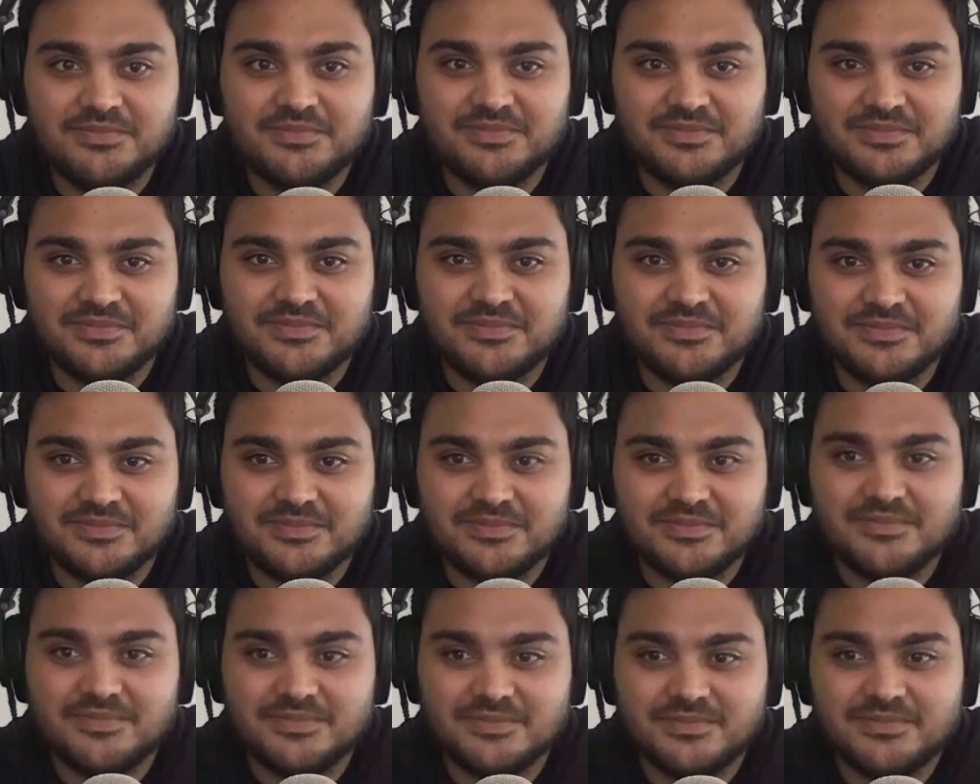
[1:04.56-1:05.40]

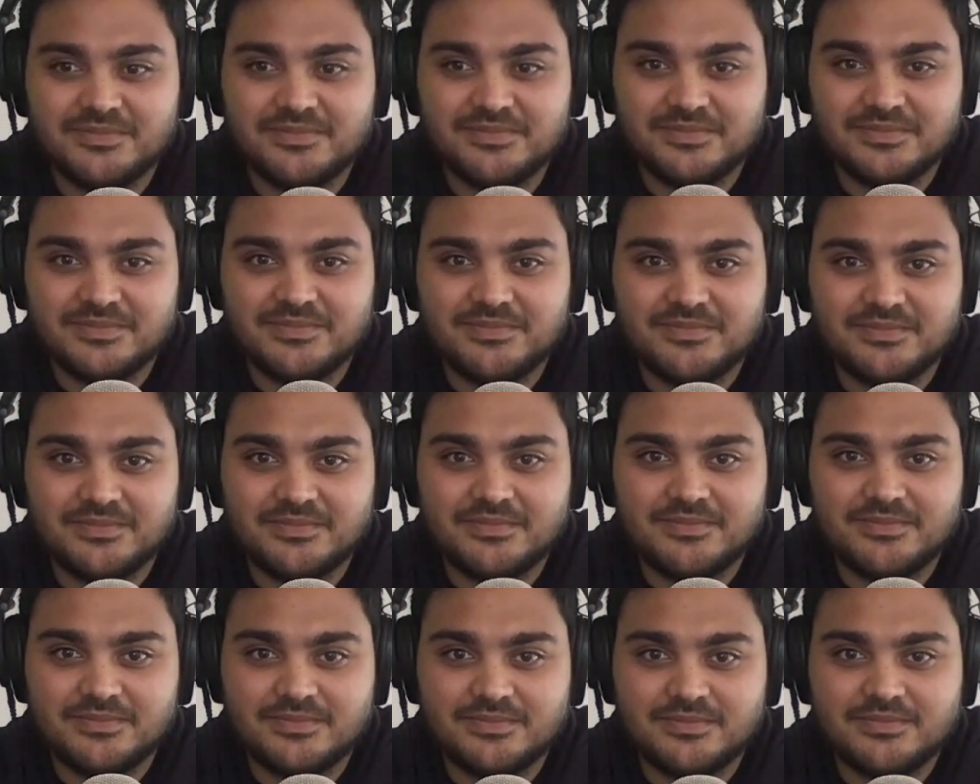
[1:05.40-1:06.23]

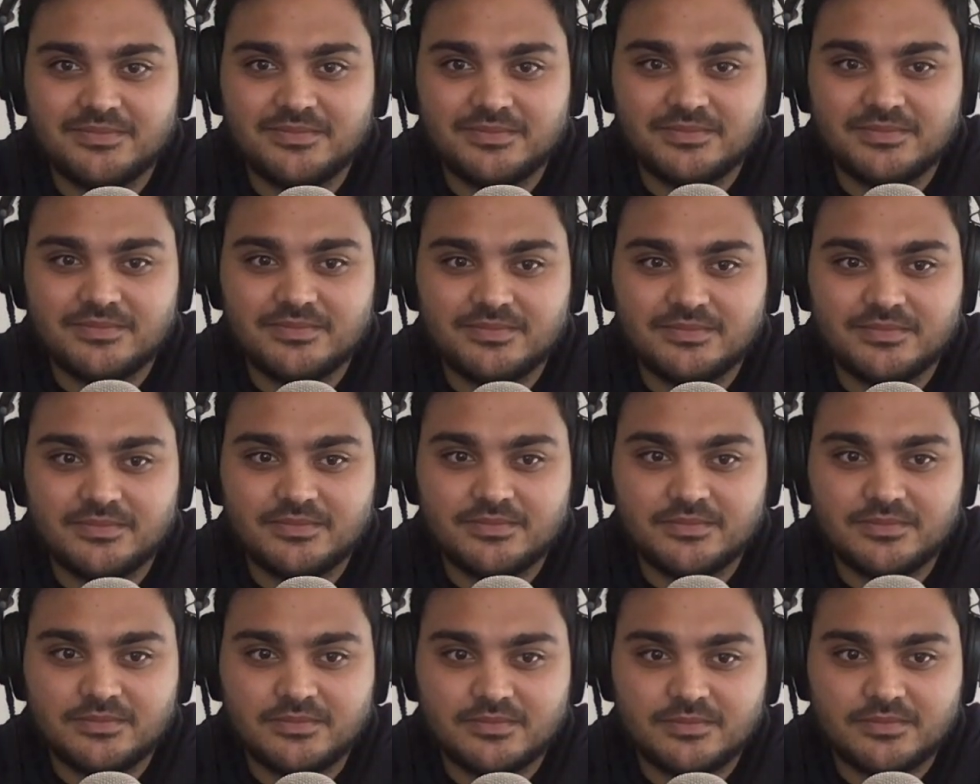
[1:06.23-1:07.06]

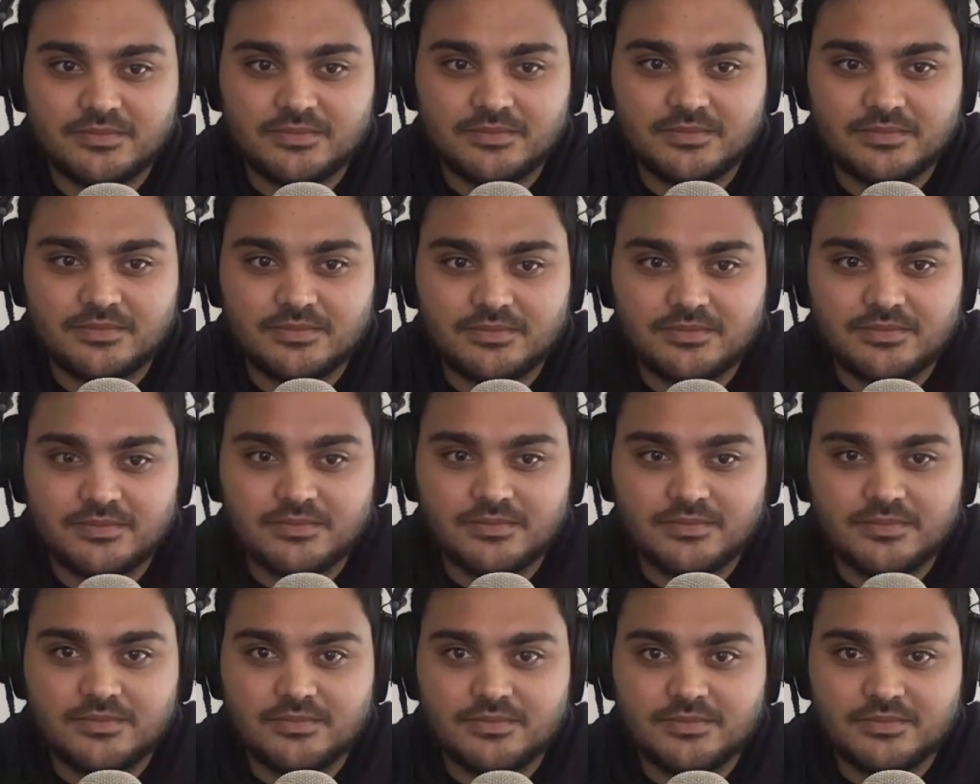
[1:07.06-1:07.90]

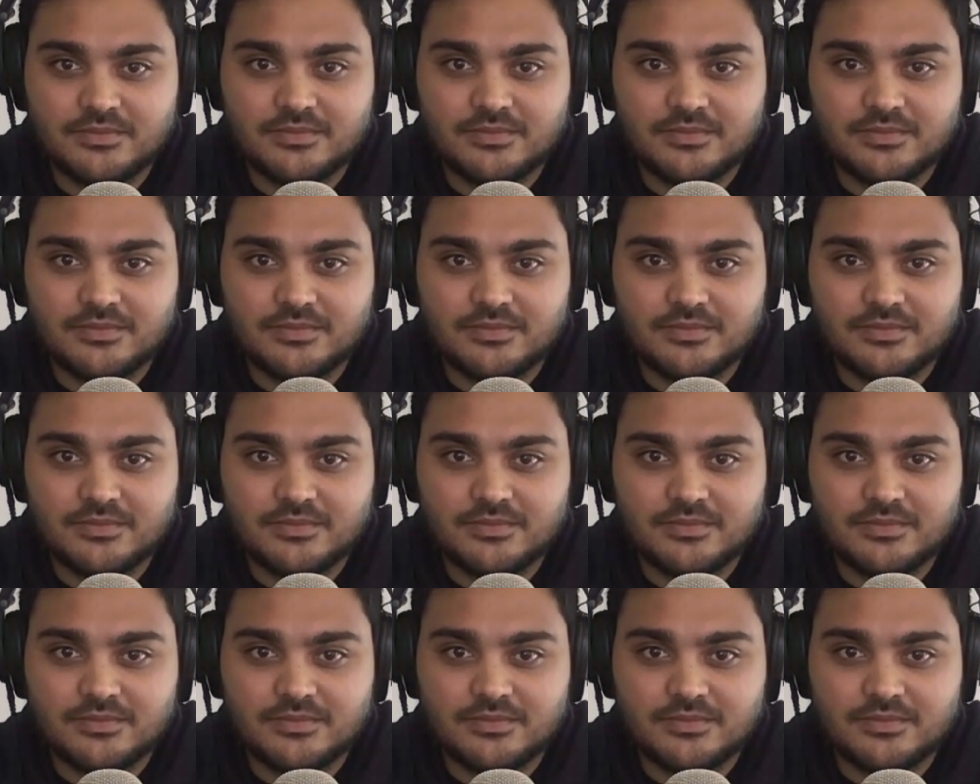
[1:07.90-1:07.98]
This person isn't speaking.